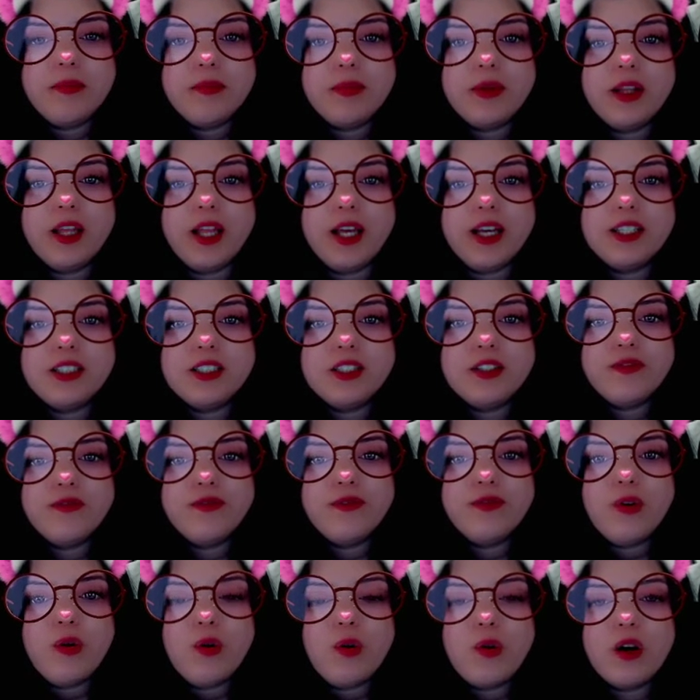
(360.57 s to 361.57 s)
plus
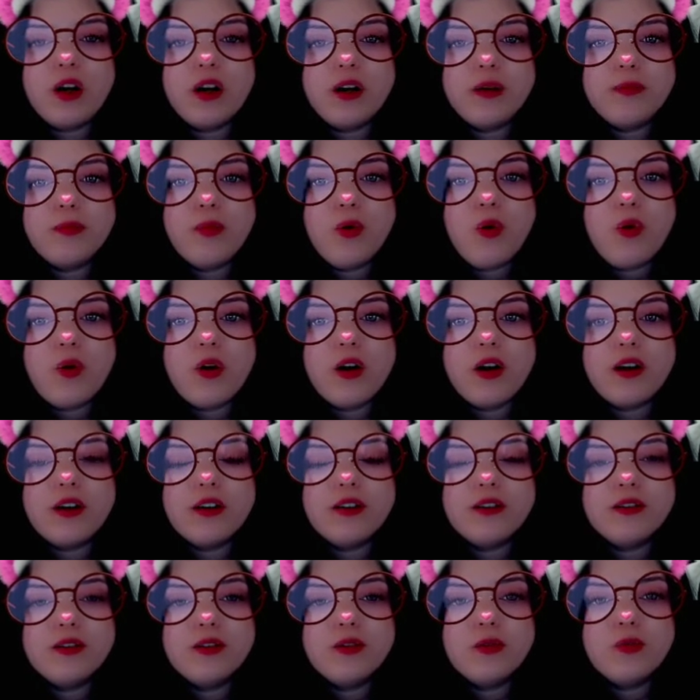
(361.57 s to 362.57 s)
4 more,